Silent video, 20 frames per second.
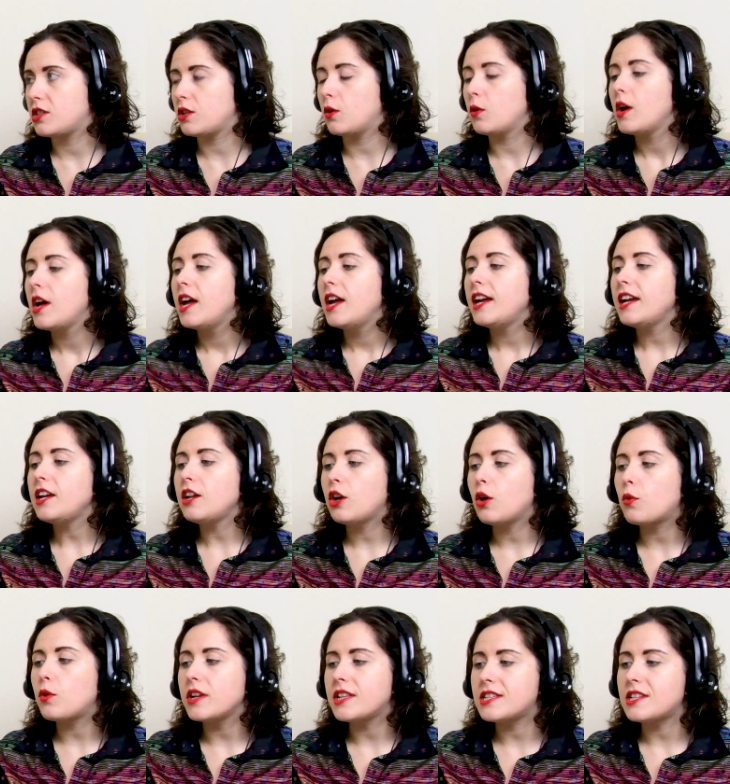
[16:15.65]
So,
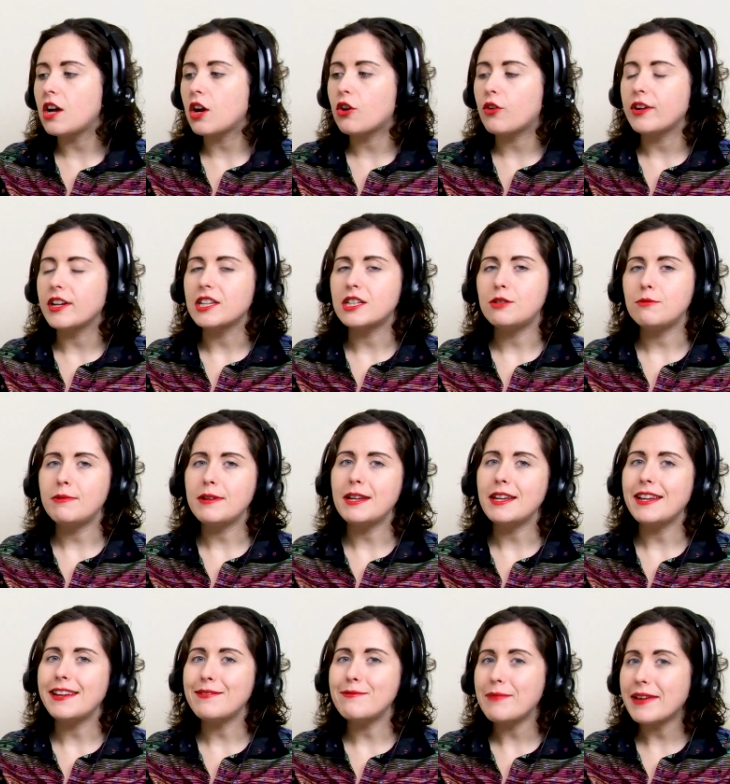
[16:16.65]
it's not going to
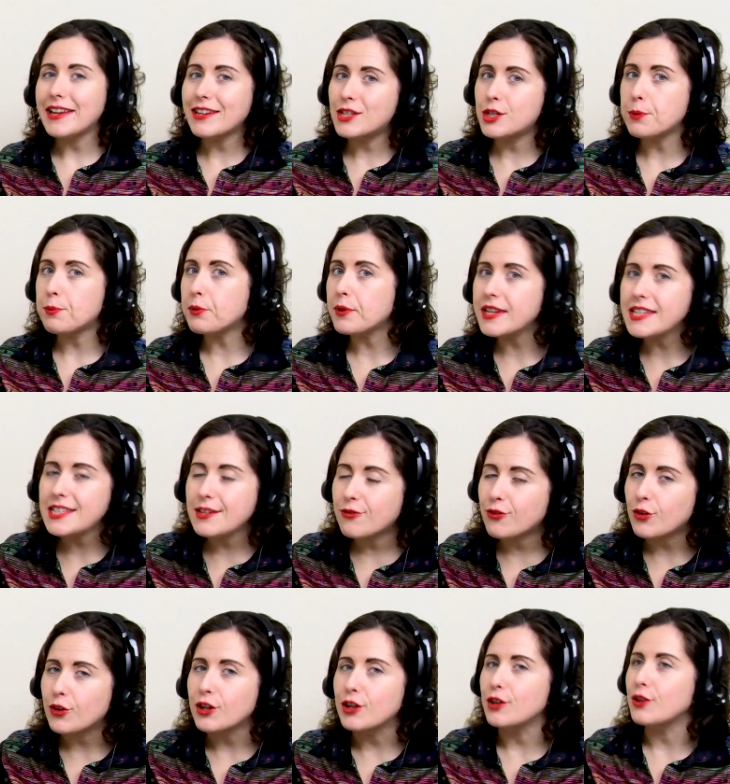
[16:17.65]
be made super easy
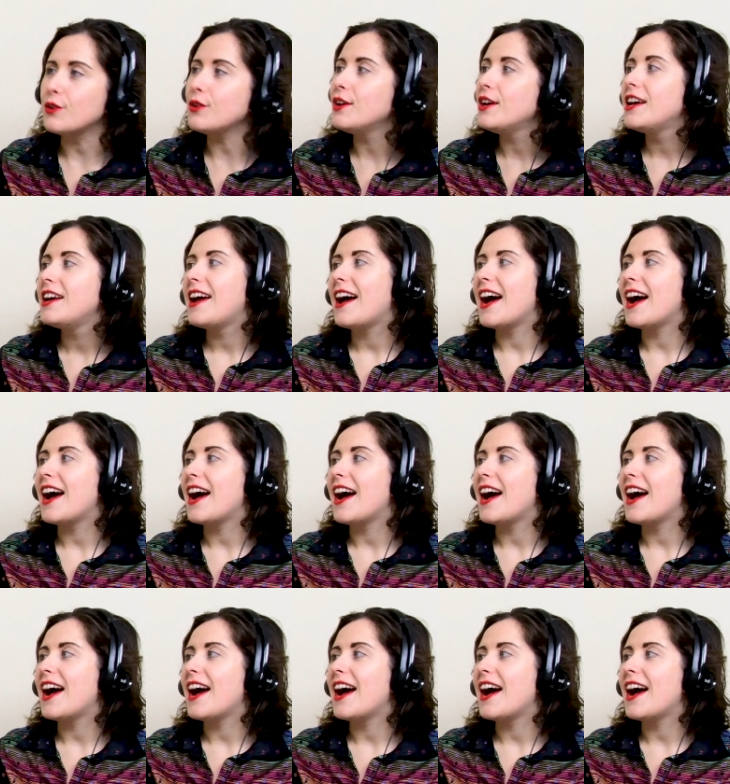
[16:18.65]
for you.